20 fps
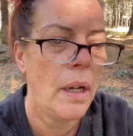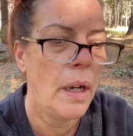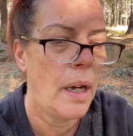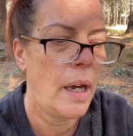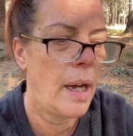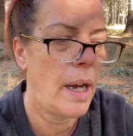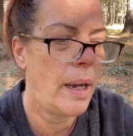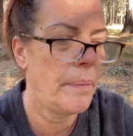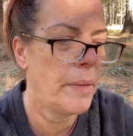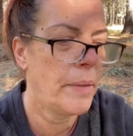
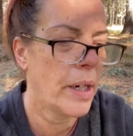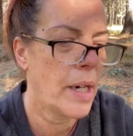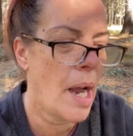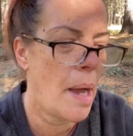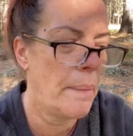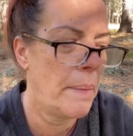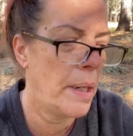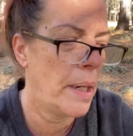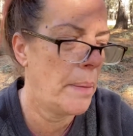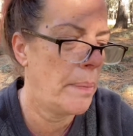Um, the
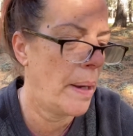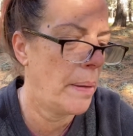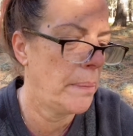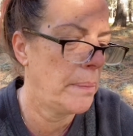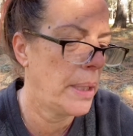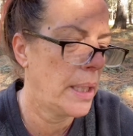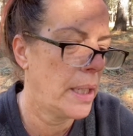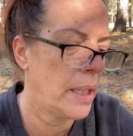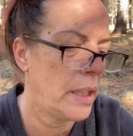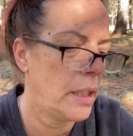comment about
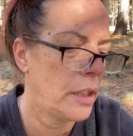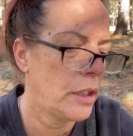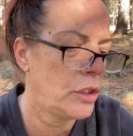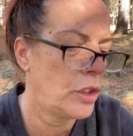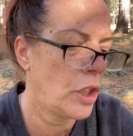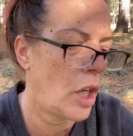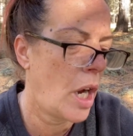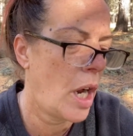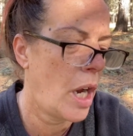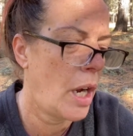me getting a
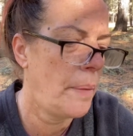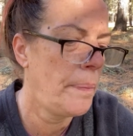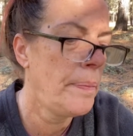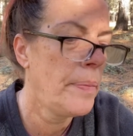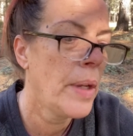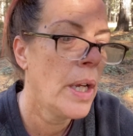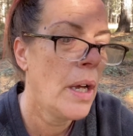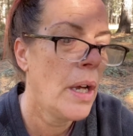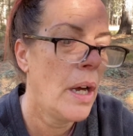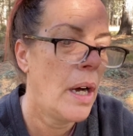job,
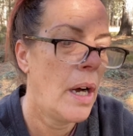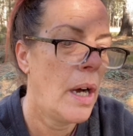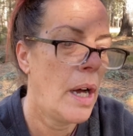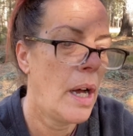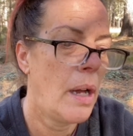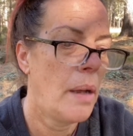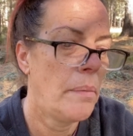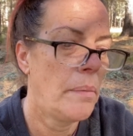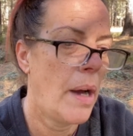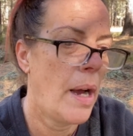
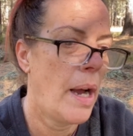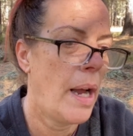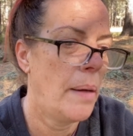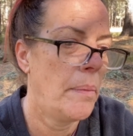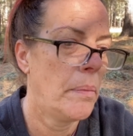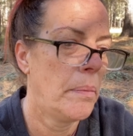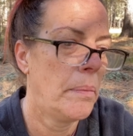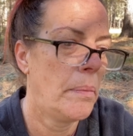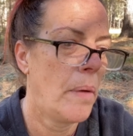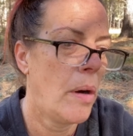um,
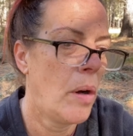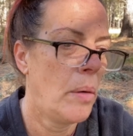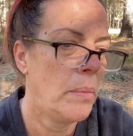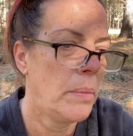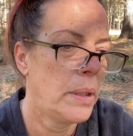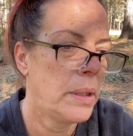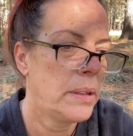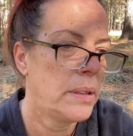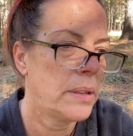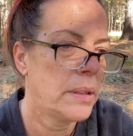I'm
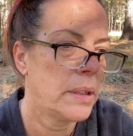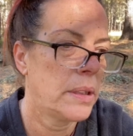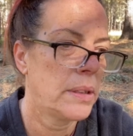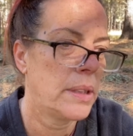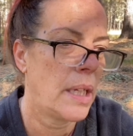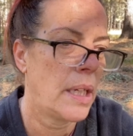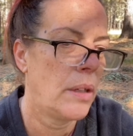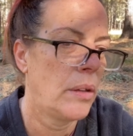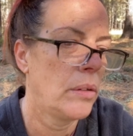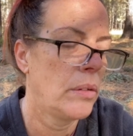homeless because
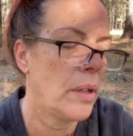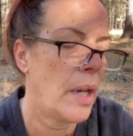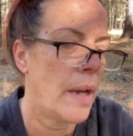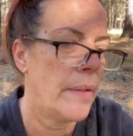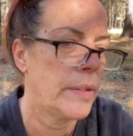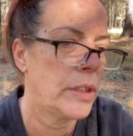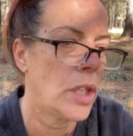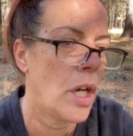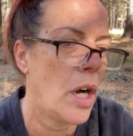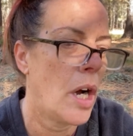I don't have
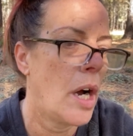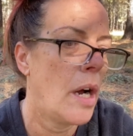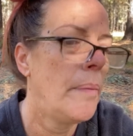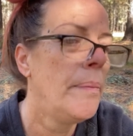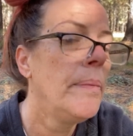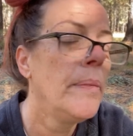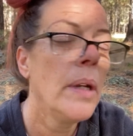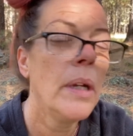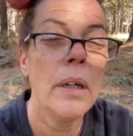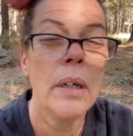a job.
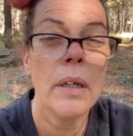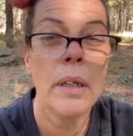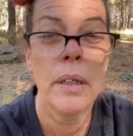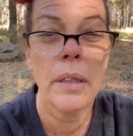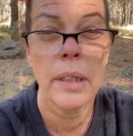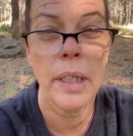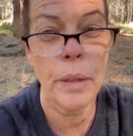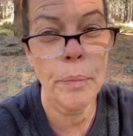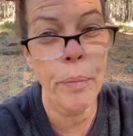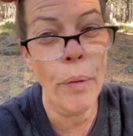
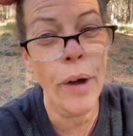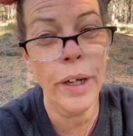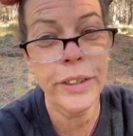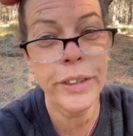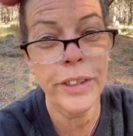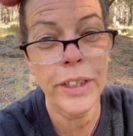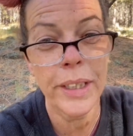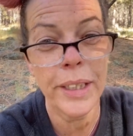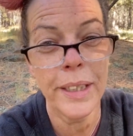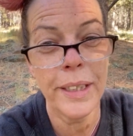Keep
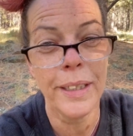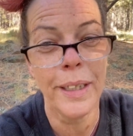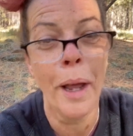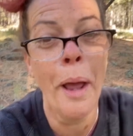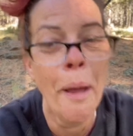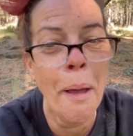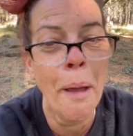watching.